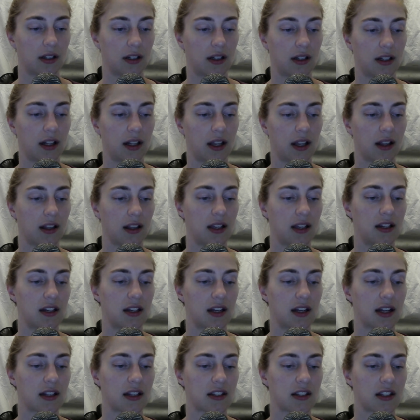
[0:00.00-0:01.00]
He leaned
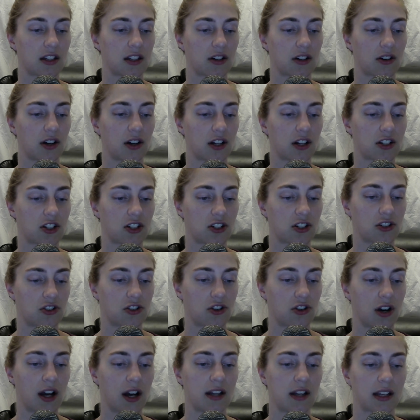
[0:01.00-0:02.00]
against the crutch,
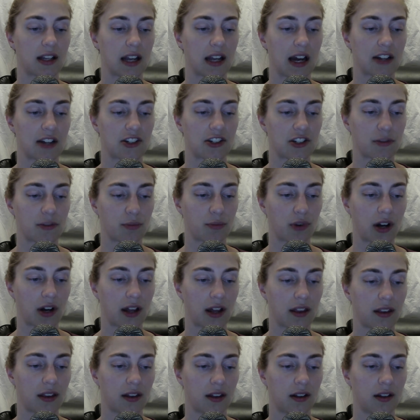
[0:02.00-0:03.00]
trying to catch his
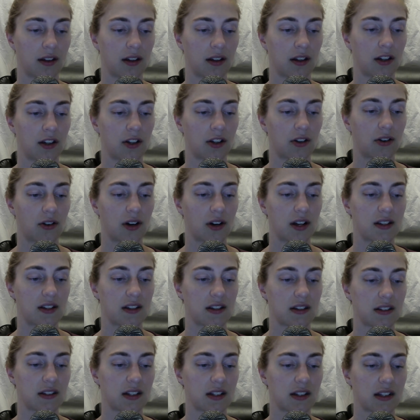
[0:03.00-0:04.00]
breath.
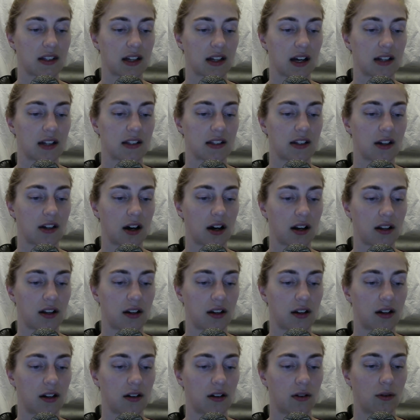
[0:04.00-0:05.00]
Grace's insides
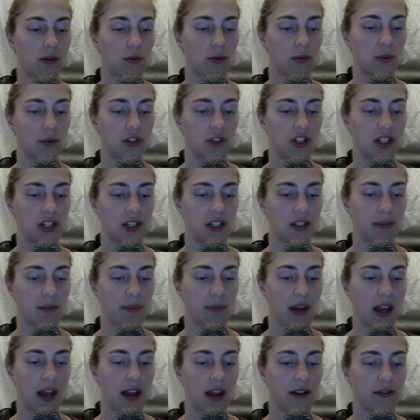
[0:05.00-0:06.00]
nodded. Was she to
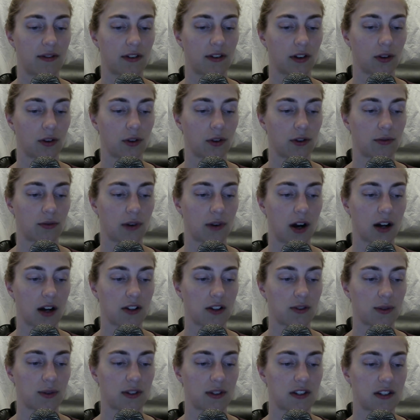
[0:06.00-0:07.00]
pay for Lord
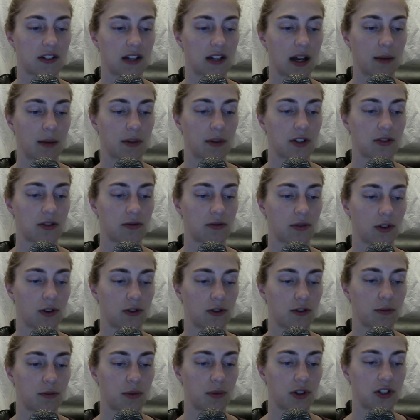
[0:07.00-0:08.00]
Roxwood's damaged
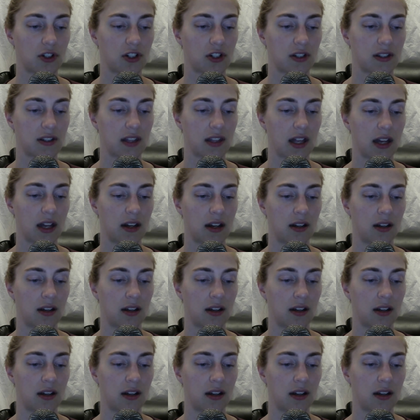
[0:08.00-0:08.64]
rose bushes, then?